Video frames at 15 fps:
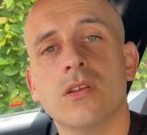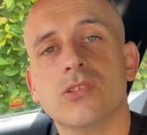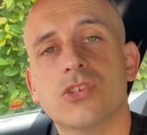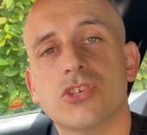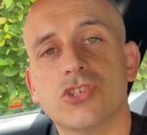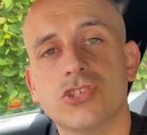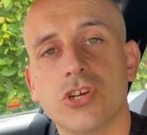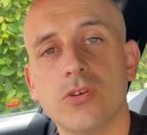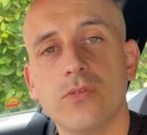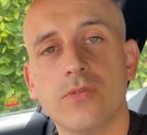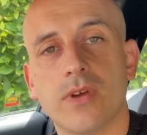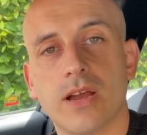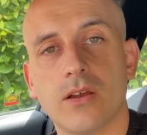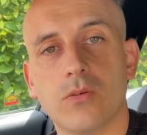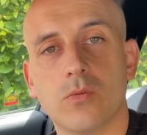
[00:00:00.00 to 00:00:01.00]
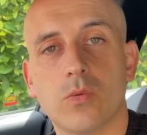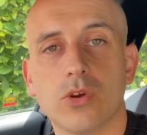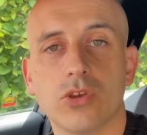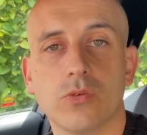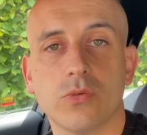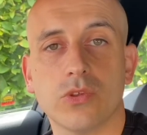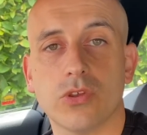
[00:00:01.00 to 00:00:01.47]
To show that, what
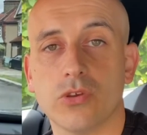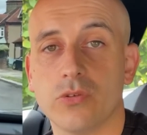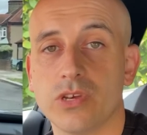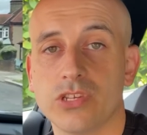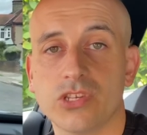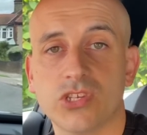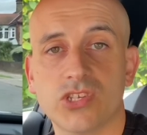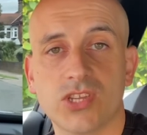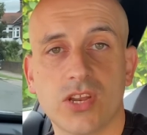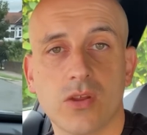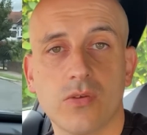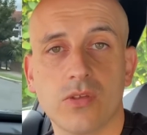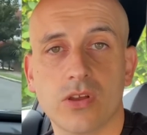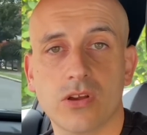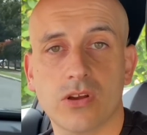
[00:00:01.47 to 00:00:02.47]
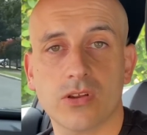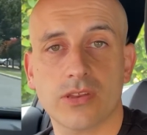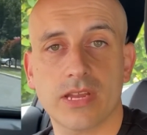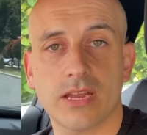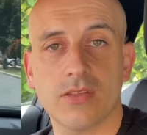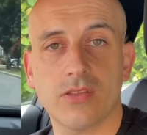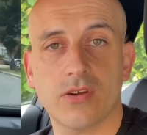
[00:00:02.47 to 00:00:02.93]
you would do is just slow the car
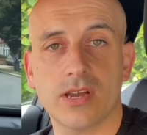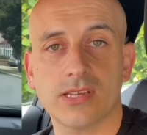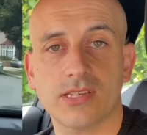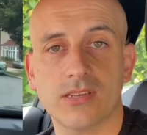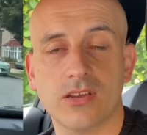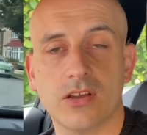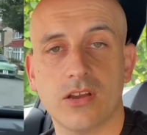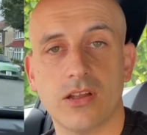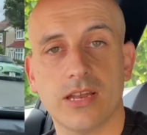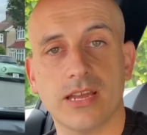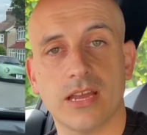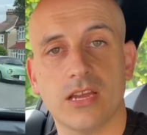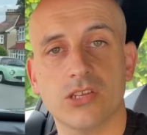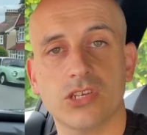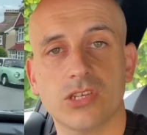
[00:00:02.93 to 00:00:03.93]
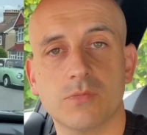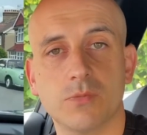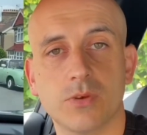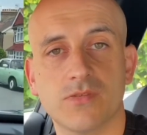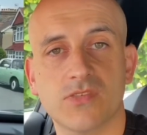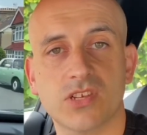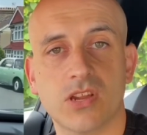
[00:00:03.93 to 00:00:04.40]
down nice and early and just
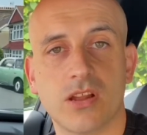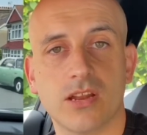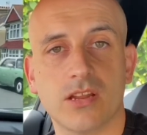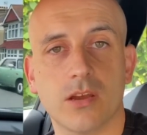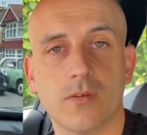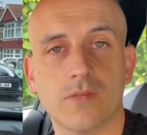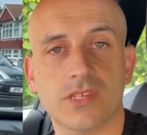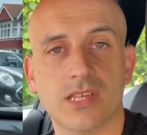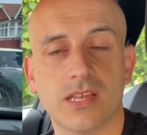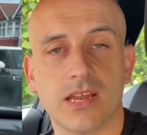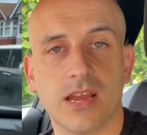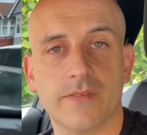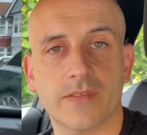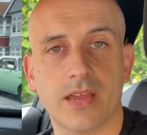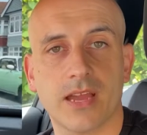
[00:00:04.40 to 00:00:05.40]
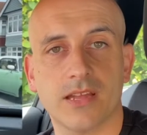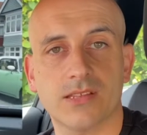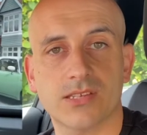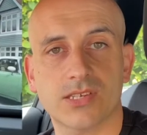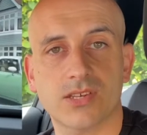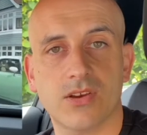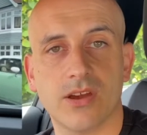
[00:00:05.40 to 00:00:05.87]
move slightly over to the left hand
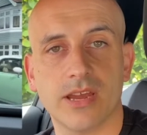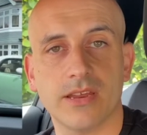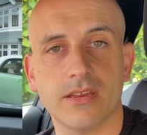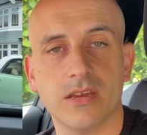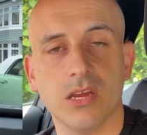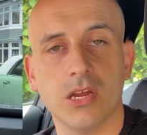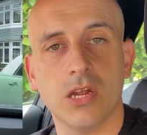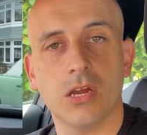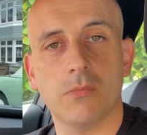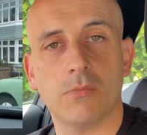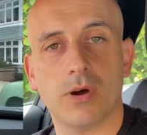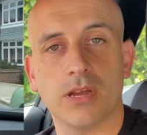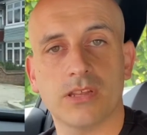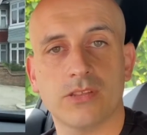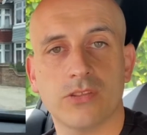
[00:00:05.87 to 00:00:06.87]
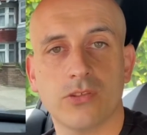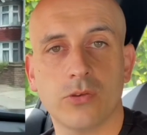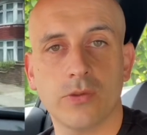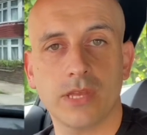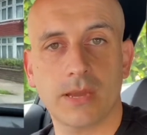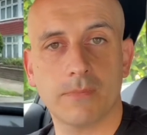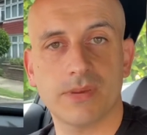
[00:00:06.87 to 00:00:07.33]
side. By
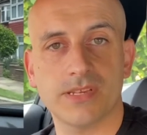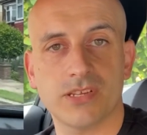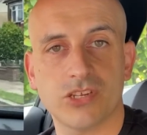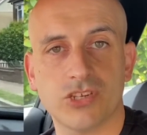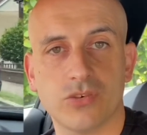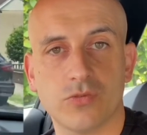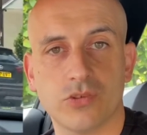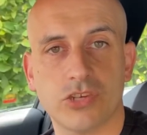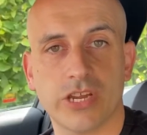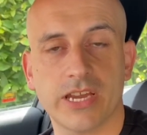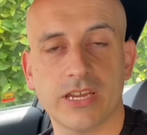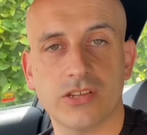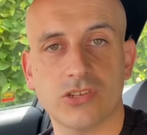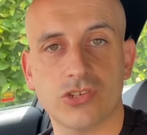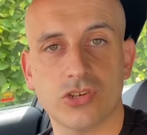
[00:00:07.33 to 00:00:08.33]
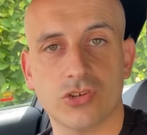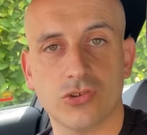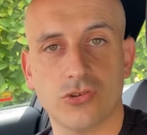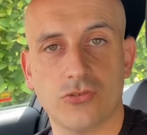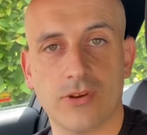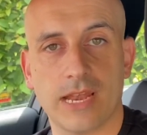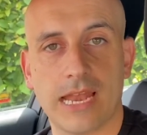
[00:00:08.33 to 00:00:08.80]
doing that positional change,
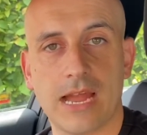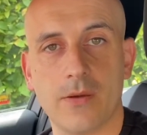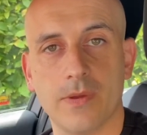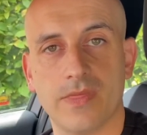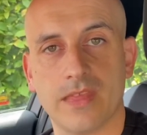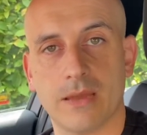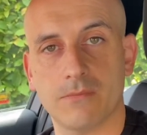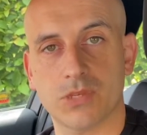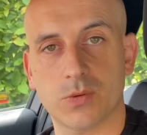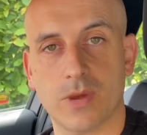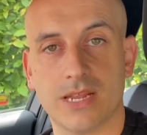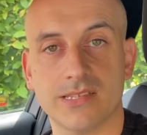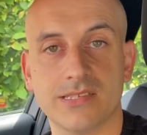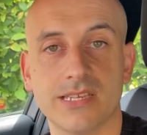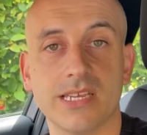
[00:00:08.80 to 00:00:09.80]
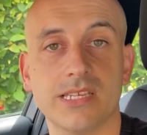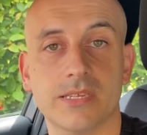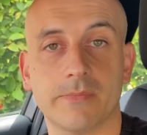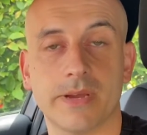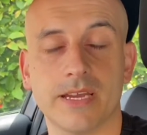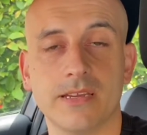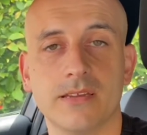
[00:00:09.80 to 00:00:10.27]
you're allowing them to
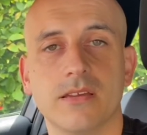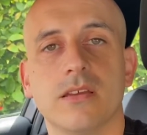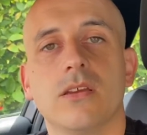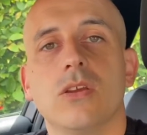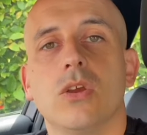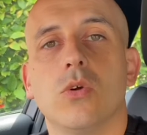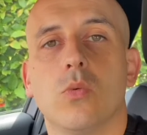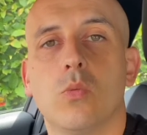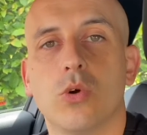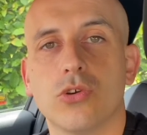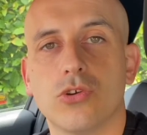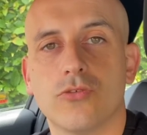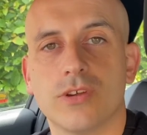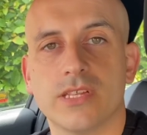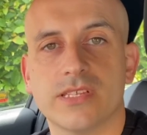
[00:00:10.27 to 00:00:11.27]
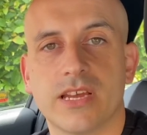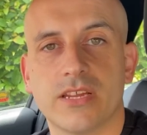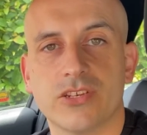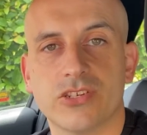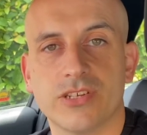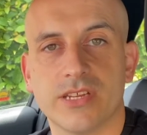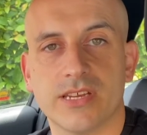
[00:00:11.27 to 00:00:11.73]
anticipate what your
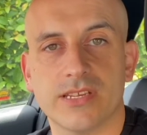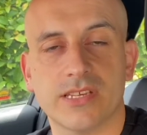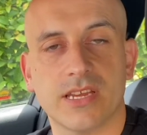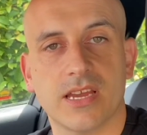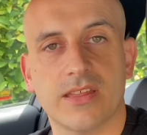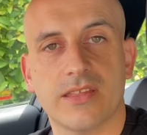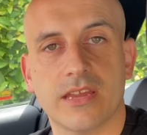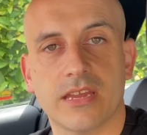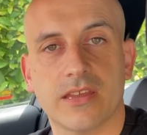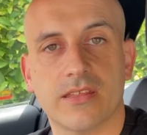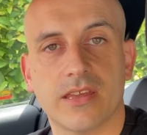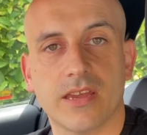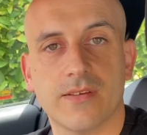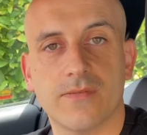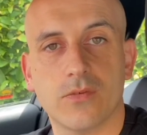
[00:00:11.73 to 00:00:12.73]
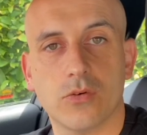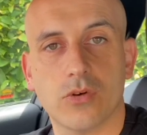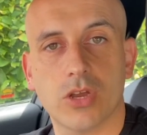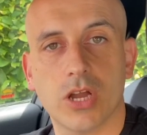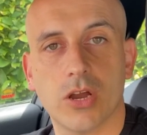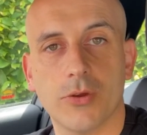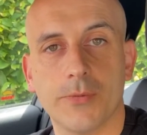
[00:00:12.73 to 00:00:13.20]
intention is and they could therefore
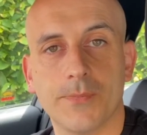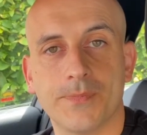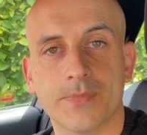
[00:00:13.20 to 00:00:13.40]
go.